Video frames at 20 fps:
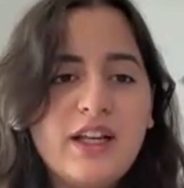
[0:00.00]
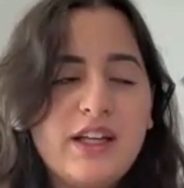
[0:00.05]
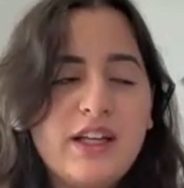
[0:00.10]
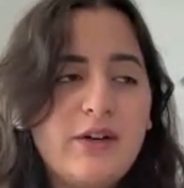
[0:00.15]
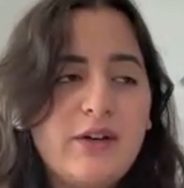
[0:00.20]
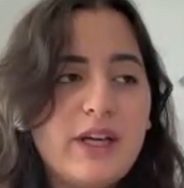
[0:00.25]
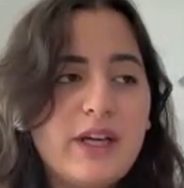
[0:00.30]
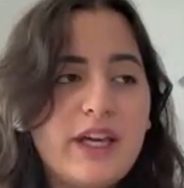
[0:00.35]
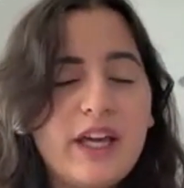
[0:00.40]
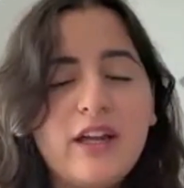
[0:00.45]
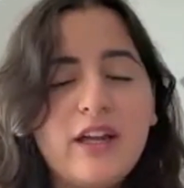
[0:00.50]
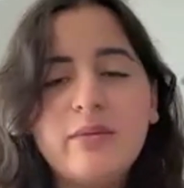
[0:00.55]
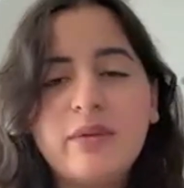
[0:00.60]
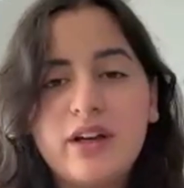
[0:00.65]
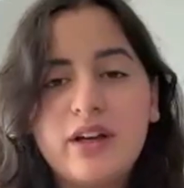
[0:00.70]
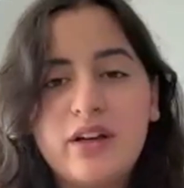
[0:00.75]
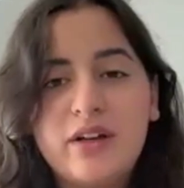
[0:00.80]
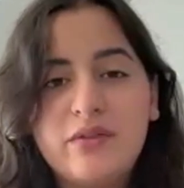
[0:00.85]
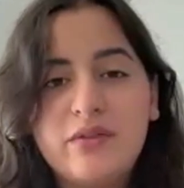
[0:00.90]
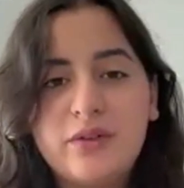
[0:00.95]
it can
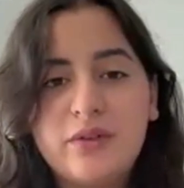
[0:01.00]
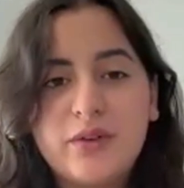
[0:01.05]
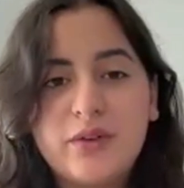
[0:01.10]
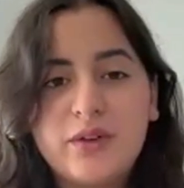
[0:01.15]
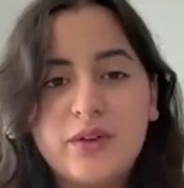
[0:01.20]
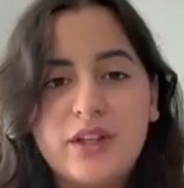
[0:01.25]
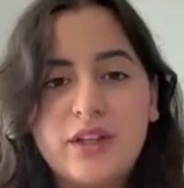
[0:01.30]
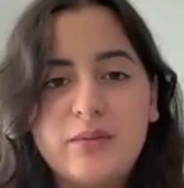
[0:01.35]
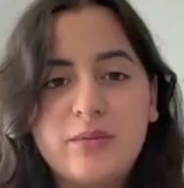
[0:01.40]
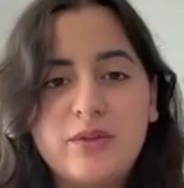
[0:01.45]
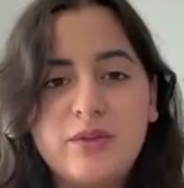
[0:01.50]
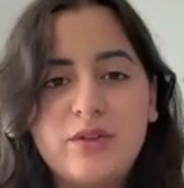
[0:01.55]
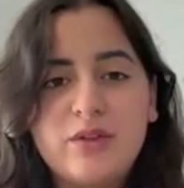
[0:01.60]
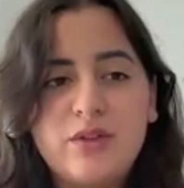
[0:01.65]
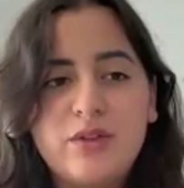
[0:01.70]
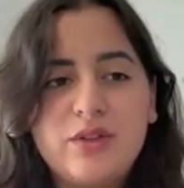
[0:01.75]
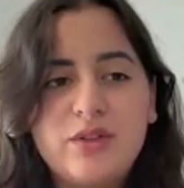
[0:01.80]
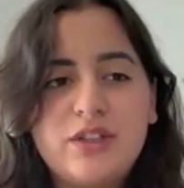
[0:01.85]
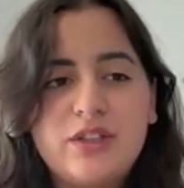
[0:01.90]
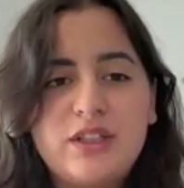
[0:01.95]
be helpful for them
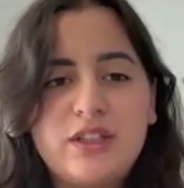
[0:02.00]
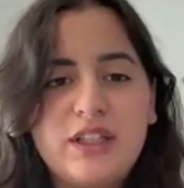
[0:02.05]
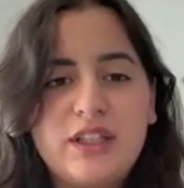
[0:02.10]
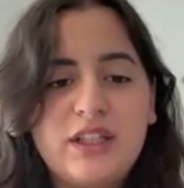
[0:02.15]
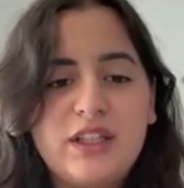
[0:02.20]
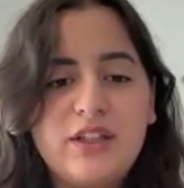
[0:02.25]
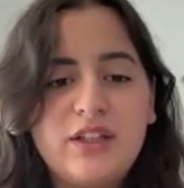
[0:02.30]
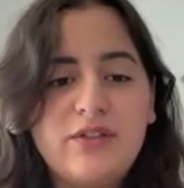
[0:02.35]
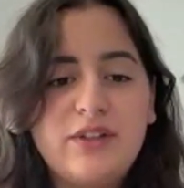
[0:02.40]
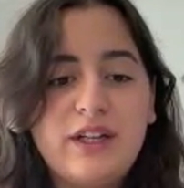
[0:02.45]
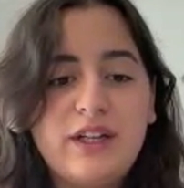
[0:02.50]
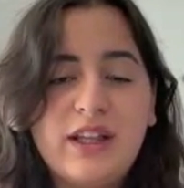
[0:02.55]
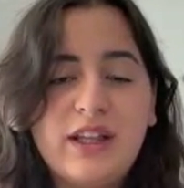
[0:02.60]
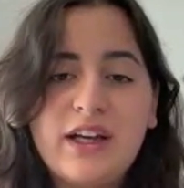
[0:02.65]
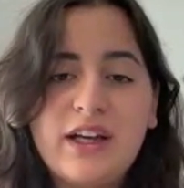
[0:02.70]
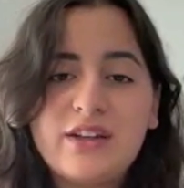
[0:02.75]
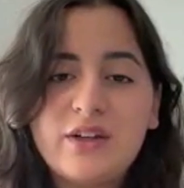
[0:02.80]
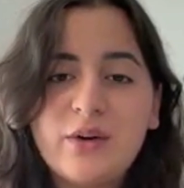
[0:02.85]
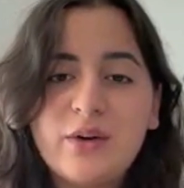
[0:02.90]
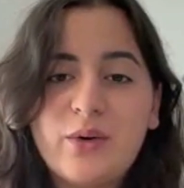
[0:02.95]
to see if they
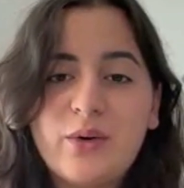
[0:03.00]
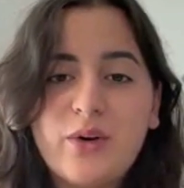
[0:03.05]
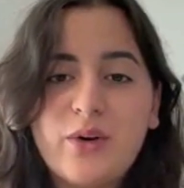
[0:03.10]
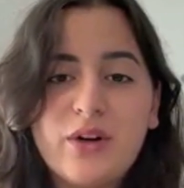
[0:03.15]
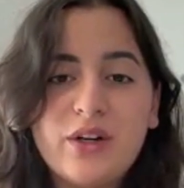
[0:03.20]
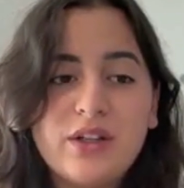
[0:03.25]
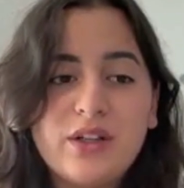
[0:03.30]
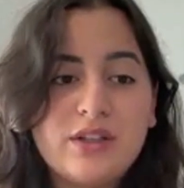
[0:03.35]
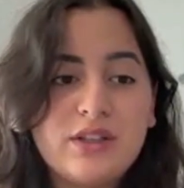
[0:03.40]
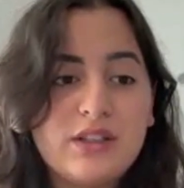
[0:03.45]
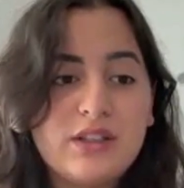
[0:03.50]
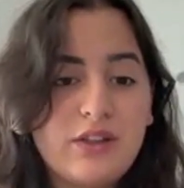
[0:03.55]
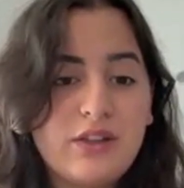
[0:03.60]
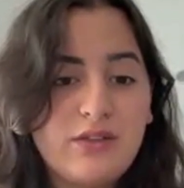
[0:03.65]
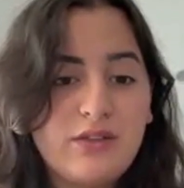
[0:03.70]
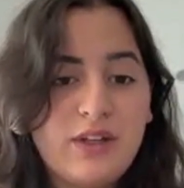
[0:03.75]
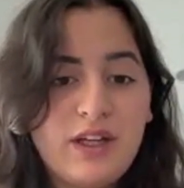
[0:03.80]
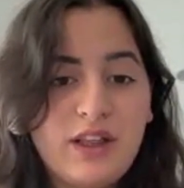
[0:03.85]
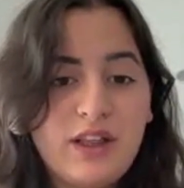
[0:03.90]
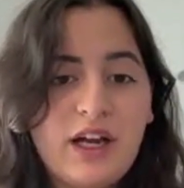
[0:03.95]
like the course,
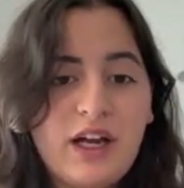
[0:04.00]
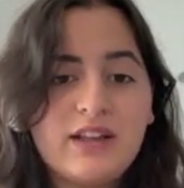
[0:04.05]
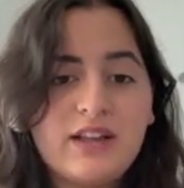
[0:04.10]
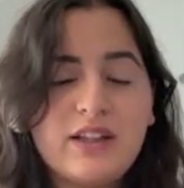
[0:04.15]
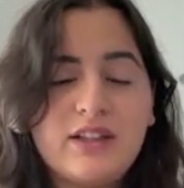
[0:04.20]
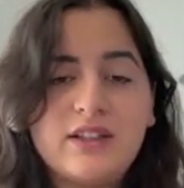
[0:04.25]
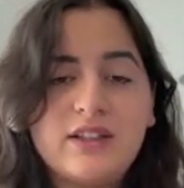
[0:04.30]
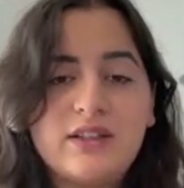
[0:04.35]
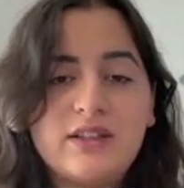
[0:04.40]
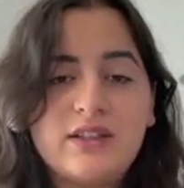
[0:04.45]
if they like